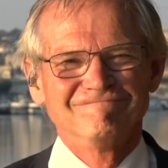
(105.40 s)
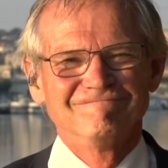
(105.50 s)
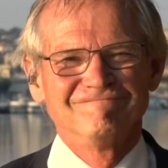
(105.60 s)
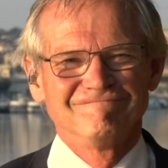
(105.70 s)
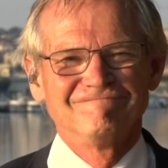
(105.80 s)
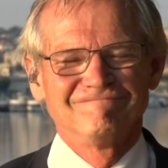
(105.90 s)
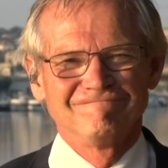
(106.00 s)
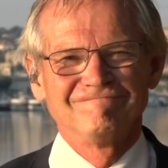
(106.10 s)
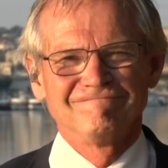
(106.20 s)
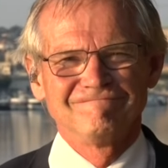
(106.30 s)

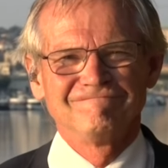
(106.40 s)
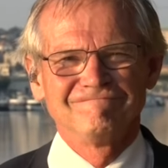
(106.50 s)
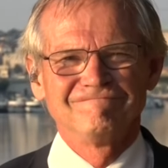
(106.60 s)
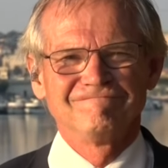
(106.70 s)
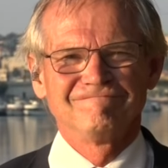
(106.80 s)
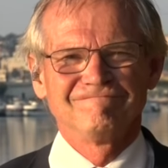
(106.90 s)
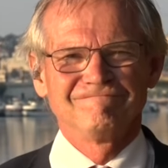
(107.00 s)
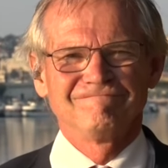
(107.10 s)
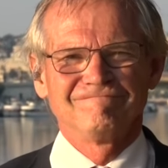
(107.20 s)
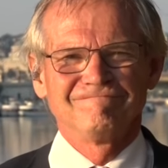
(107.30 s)

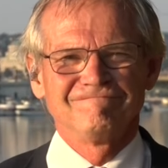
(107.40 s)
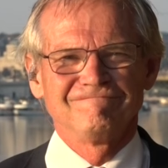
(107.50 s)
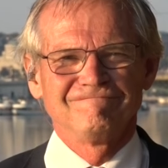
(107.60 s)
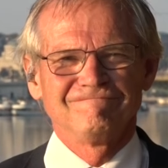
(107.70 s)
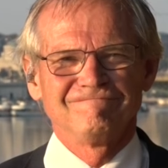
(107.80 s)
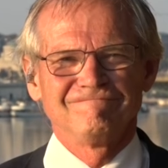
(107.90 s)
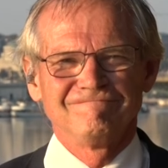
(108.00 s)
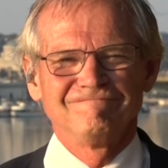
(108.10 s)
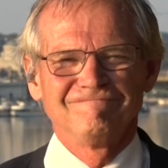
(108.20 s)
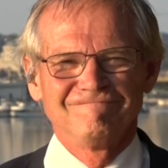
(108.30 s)

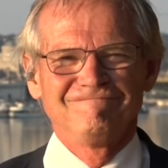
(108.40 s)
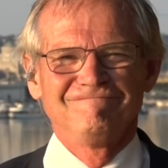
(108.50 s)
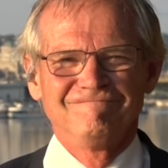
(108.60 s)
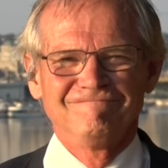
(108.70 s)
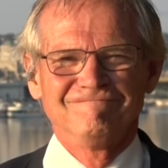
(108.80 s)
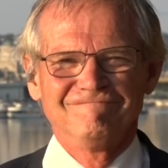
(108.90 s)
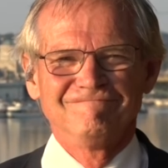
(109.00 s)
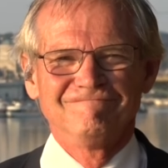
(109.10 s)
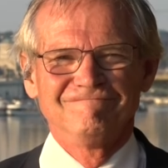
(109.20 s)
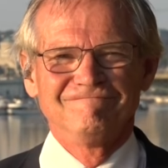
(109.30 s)

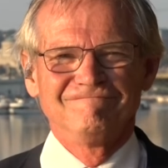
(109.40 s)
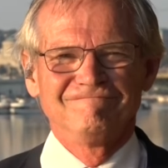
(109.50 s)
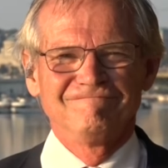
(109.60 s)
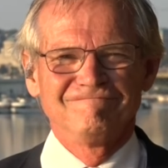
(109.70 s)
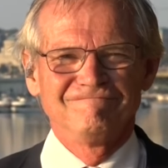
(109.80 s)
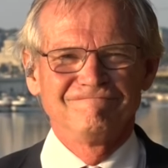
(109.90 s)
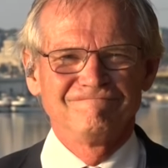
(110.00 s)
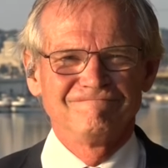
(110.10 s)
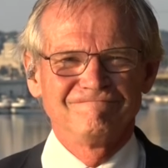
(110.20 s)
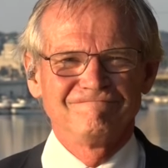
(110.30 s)

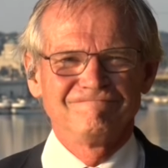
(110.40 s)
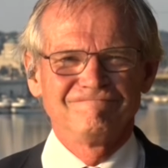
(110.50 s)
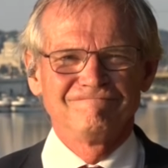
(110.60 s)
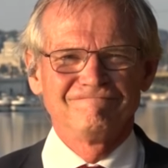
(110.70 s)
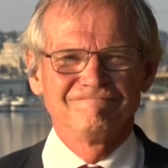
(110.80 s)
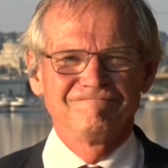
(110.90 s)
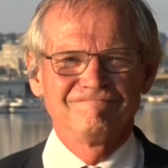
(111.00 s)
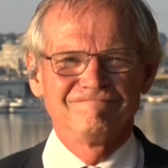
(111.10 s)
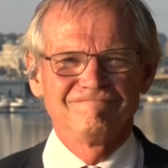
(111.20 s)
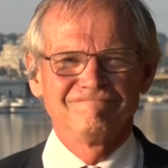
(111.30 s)

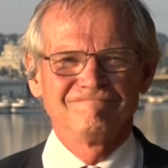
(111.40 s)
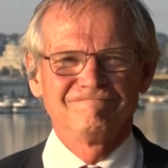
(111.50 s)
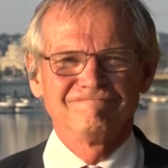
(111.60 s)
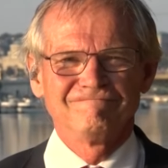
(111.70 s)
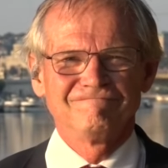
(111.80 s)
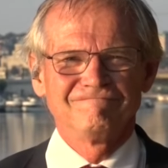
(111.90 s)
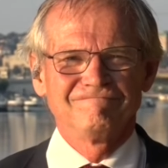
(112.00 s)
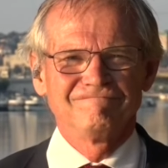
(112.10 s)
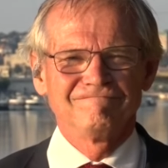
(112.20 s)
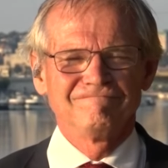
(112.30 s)

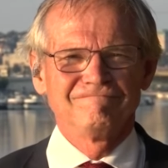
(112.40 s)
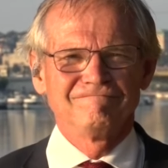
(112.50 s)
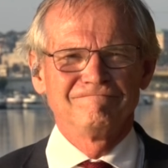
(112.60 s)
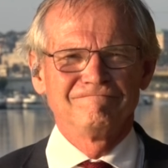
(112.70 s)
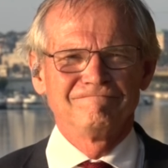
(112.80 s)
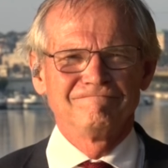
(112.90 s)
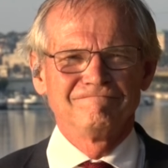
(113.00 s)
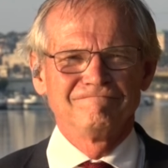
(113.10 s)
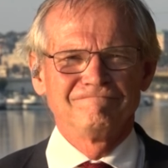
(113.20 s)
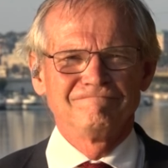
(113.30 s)
The person shown says nothing.